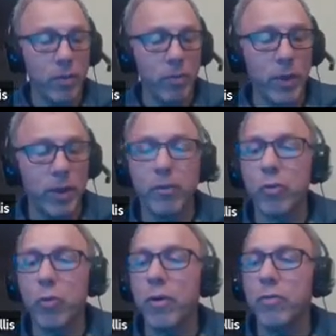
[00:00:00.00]
make it
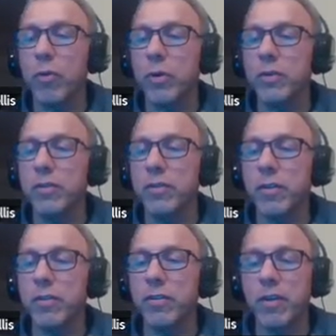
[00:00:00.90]
12 volts
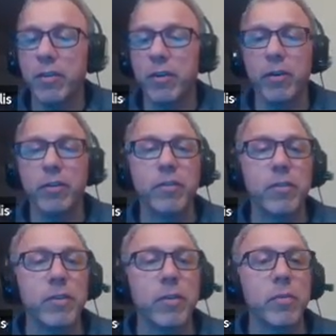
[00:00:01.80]
and 60
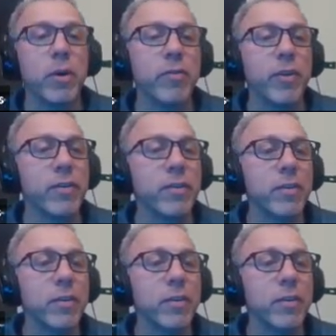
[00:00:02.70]
hertz. Perfect.